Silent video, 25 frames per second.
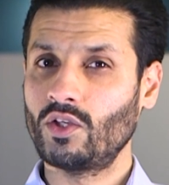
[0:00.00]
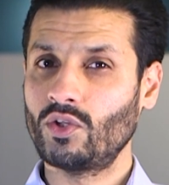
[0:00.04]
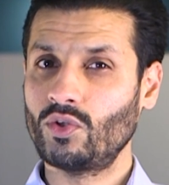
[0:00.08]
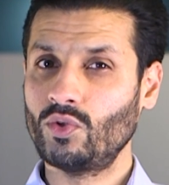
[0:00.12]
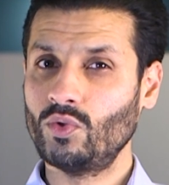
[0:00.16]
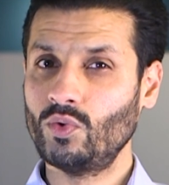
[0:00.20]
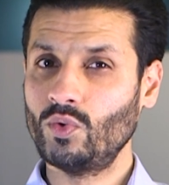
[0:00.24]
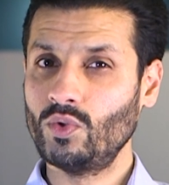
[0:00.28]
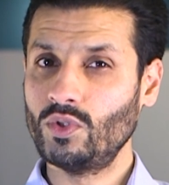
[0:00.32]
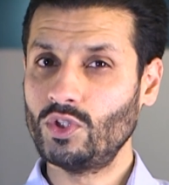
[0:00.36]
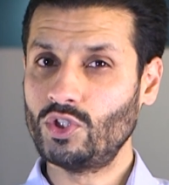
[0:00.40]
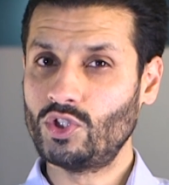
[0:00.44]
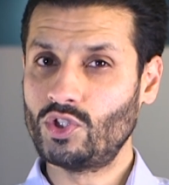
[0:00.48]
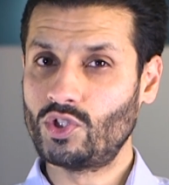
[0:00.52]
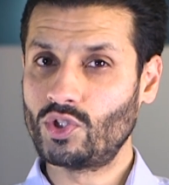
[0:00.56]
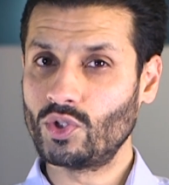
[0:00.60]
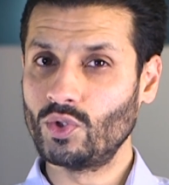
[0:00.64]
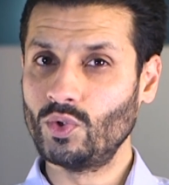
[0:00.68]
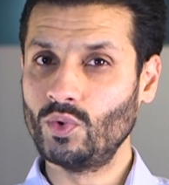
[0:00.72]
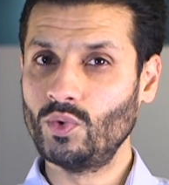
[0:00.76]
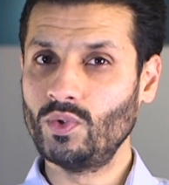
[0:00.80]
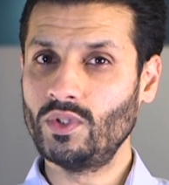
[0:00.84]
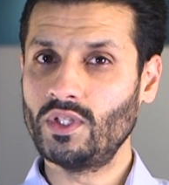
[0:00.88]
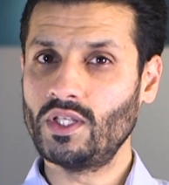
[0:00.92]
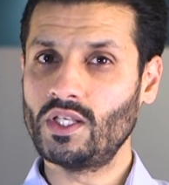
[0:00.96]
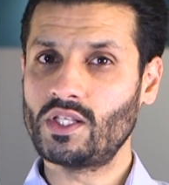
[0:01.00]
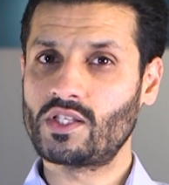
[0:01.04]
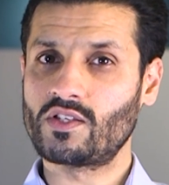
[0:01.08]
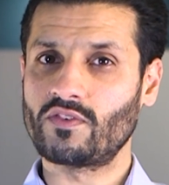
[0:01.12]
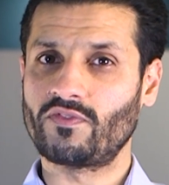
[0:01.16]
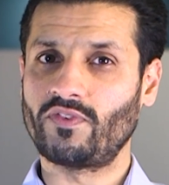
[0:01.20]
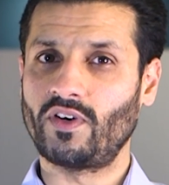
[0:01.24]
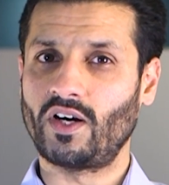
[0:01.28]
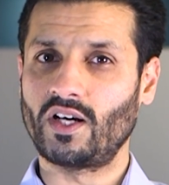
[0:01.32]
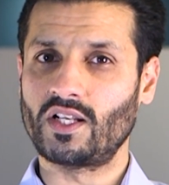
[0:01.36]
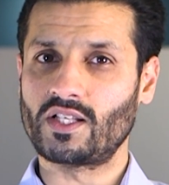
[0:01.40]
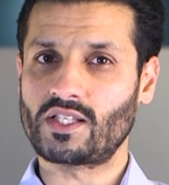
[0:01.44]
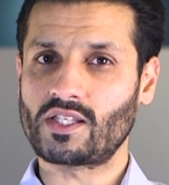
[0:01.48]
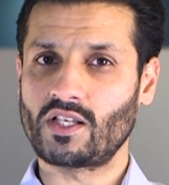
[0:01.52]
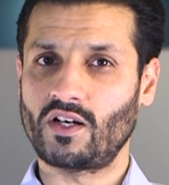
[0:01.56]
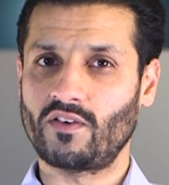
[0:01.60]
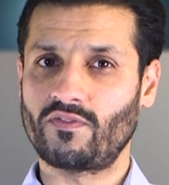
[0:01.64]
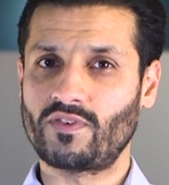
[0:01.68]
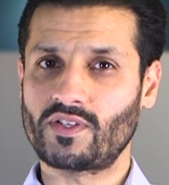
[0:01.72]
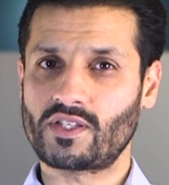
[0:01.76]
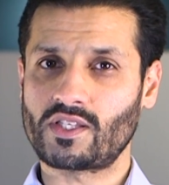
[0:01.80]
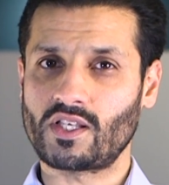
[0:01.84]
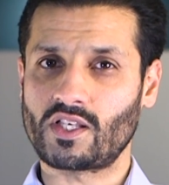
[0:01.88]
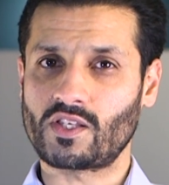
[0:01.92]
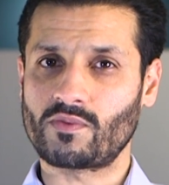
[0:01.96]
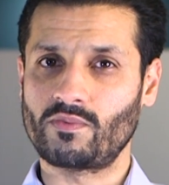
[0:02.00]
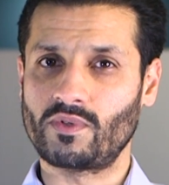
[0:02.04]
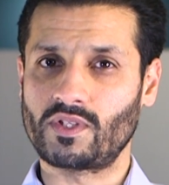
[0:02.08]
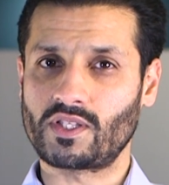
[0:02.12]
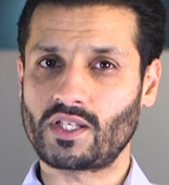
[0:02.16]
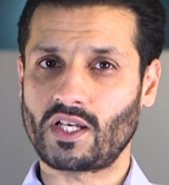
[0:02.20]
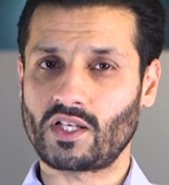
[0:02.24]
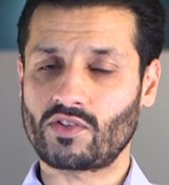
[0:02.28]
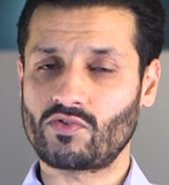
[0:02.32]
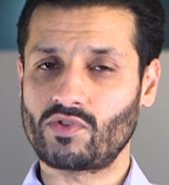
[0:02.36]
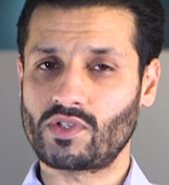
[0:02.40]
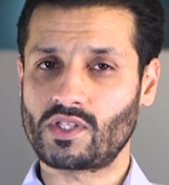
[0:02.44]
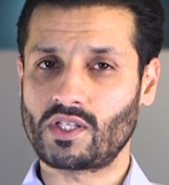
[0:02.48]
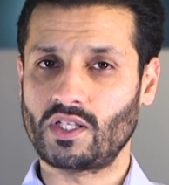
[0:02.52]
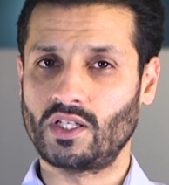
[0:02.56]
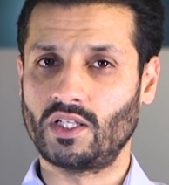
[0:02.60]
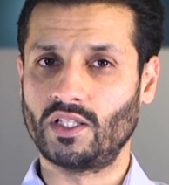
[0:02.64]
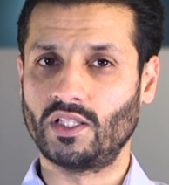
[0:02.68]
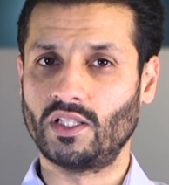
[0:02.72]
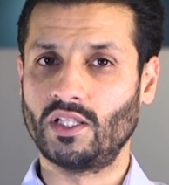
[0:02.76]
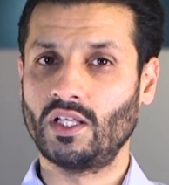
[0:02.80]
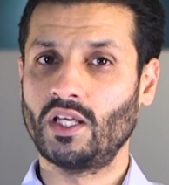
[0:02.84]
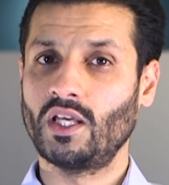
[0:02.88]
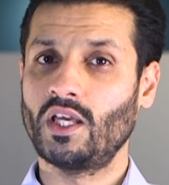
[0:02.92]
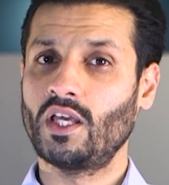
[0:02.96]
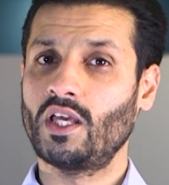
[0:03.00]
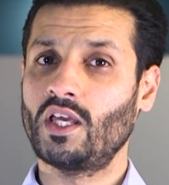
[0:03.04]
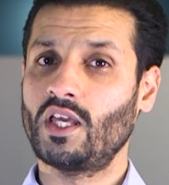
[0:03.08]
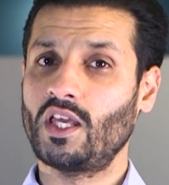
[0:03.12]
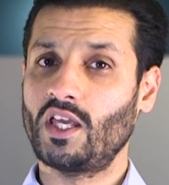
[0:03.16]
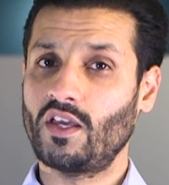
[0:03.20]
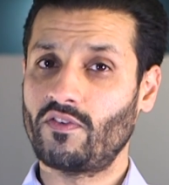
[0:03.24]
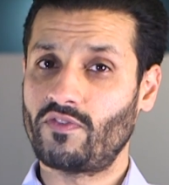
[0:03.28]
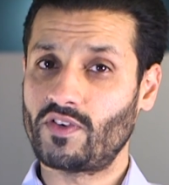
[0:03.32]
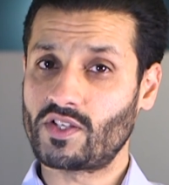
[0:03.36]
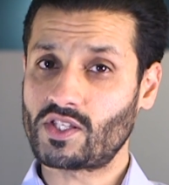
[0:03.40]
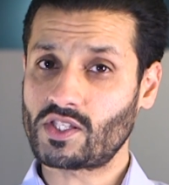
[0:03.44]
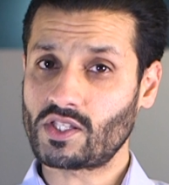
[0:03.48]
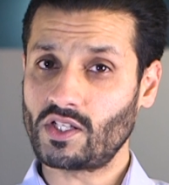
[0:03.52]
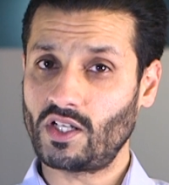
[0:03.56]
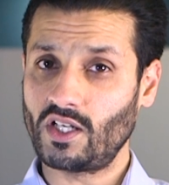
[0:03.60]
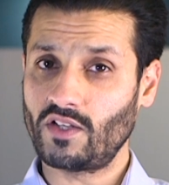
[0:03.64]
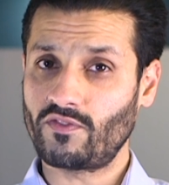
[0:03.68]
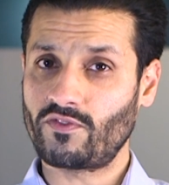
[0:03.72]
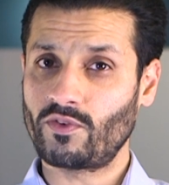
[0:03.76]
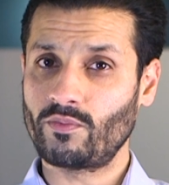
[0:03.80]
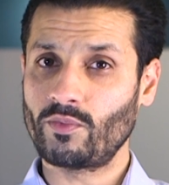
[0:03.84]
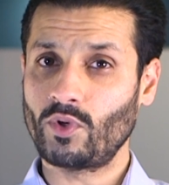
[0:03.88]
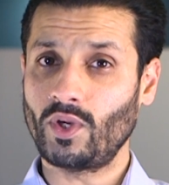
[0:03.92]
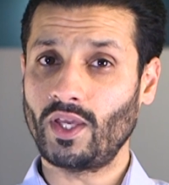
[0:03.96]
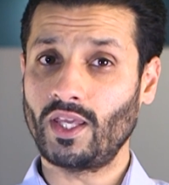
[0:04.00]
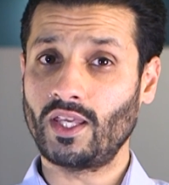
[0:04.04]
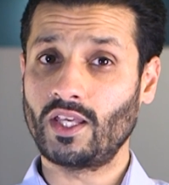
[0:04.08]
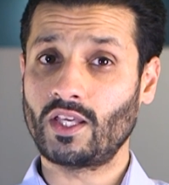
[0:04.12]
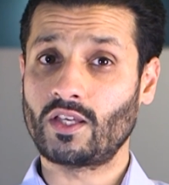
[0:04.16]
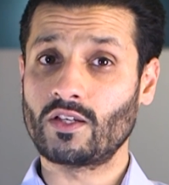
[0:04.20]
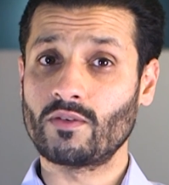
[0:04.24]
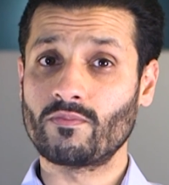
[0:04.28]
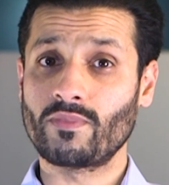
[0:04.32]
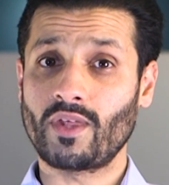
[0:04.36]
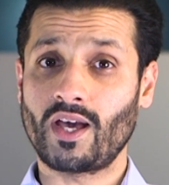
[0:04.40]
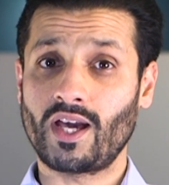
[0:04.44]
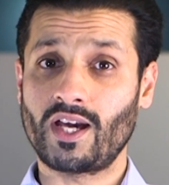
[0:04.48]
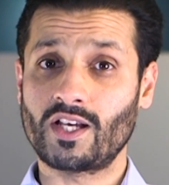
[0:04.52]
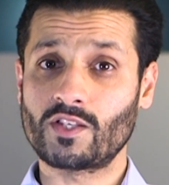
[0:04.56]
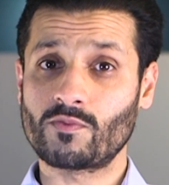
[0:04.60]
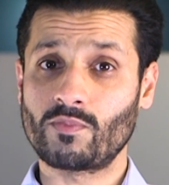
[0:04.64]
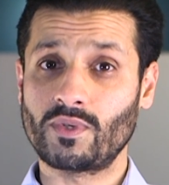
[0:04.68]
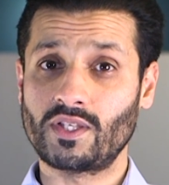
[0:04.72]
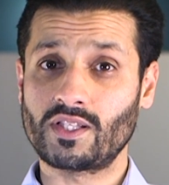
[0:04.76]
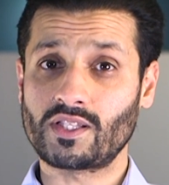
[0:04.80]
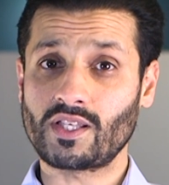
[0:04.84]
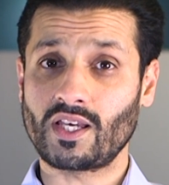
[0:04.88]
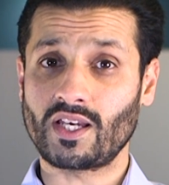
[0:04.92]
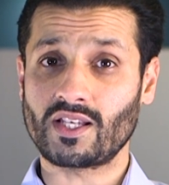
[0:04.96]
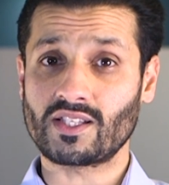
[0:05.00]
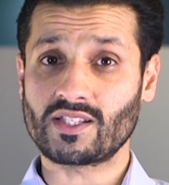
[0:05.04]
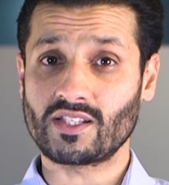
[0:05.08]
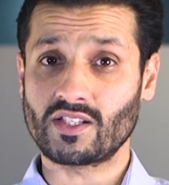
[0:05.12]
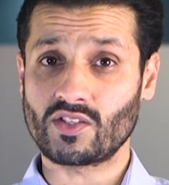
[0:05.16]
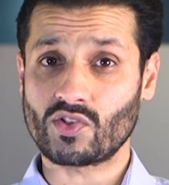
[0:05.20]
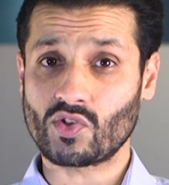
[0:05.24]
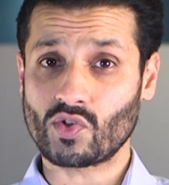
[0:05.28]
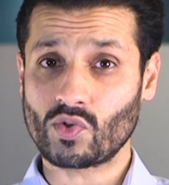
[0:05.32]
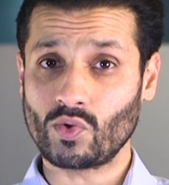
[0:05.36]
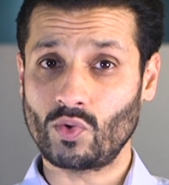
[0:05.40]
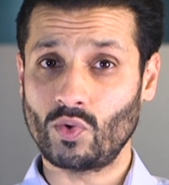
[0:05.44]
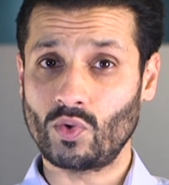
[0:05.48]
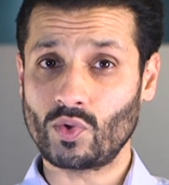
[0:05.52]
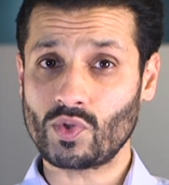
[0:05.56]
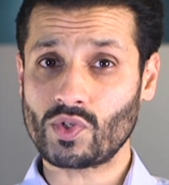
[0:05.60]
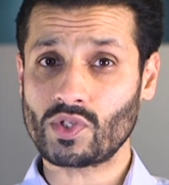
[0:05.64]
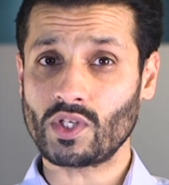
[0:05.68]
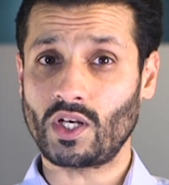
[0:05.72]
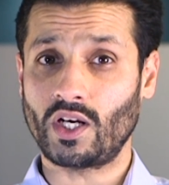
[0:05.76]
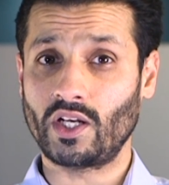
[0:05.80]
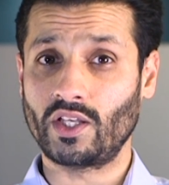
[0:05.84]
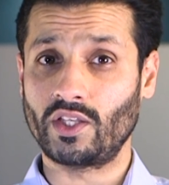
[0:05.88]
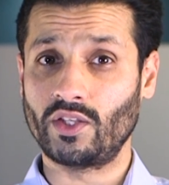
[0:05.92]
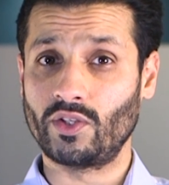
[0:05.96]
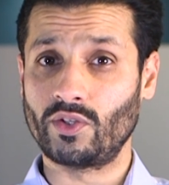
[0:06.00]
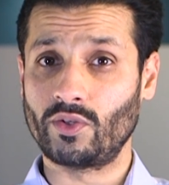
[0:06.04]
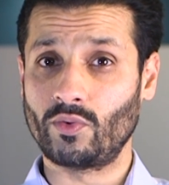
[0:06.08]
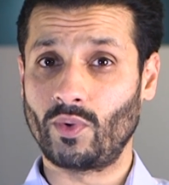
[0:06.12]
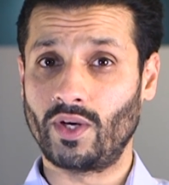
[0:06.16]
You do need to file a self-assessment tax return if, aside from your income that has been taxed at source, i.e.